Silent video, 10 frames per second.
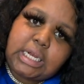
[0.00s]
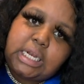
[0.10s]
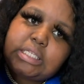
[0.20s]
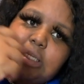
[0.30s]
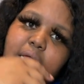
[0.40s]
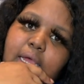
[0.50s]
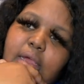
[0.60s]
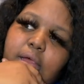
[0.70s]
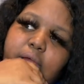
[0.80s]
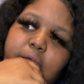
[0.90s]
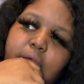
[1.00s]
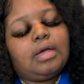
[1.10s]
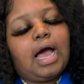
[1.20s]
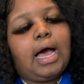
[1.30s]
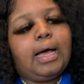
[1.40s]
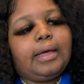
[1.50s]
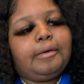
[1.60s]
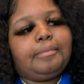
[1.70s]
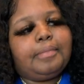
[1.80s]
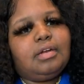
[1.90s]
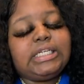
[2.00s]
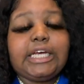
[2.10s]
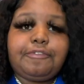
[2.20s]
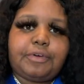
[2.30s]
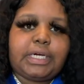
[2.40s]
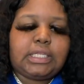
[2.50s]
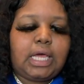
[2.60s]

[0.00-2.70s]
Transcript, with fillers: And it's like, I'm different.